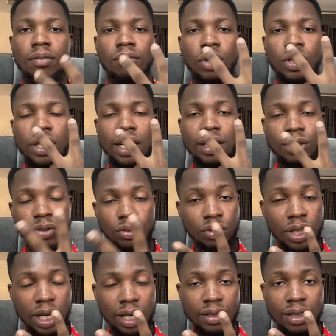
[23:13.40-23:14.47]
But there are 2
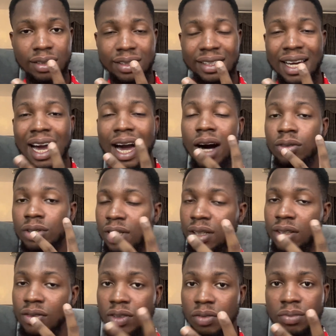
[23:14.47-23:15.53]
chakras that are outside
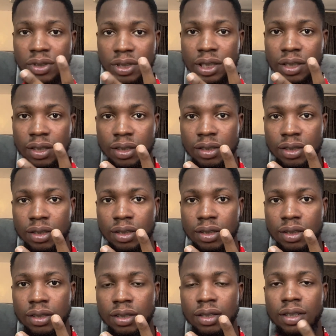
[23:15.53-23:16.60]
of the body,
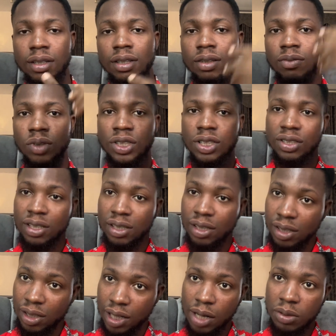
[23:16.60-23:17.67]
which is the
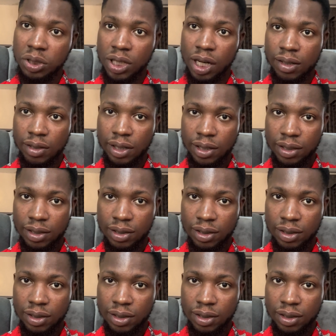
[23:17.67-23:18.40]
crown chakra